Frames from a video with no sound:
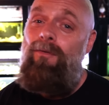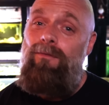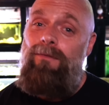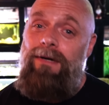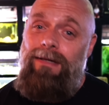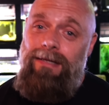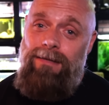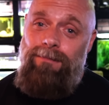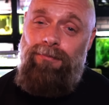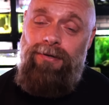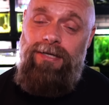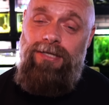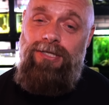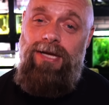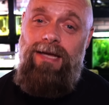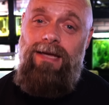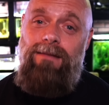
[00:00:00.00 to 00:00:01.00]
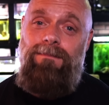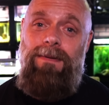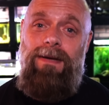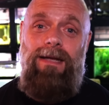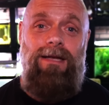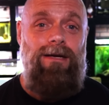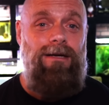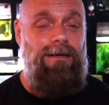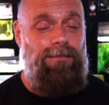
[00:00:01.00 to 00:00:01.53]
Really appreciate you
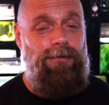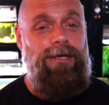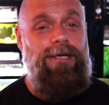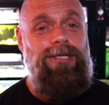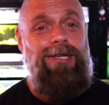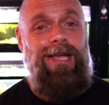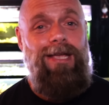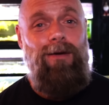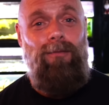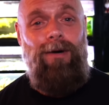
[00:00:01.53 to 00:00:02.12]
being here. Appreciate you